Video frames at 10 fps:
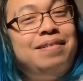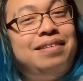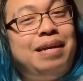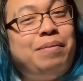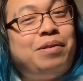
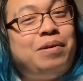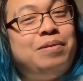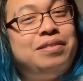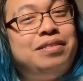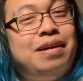Game of
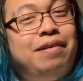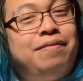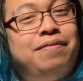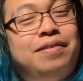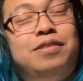Thrones stuff.
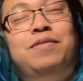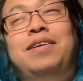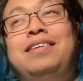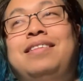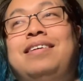It's
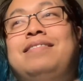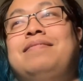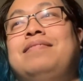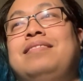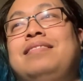funny that
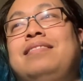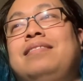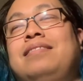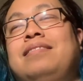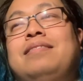
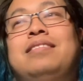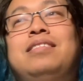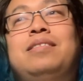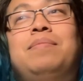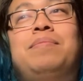it's
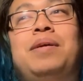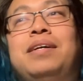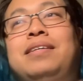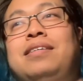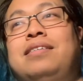the
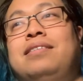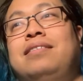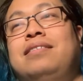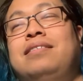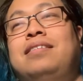Brandy
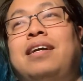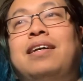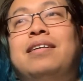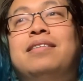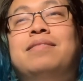and
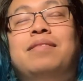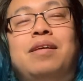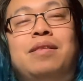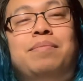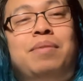Dan
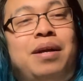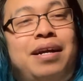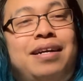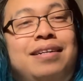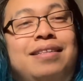and the
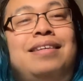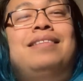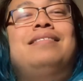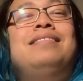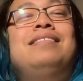Bran, and then
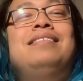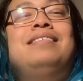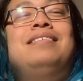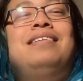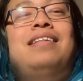
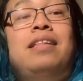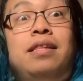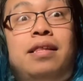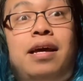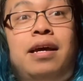
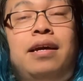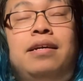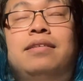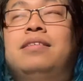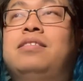
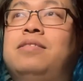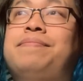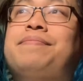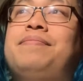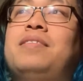they, it's,
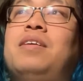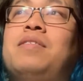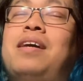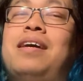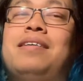
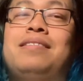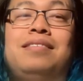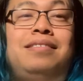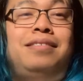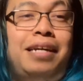okay,
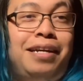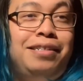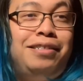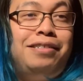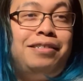
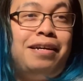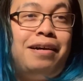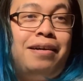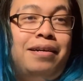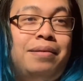tangent
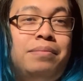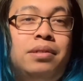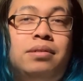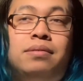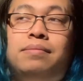time.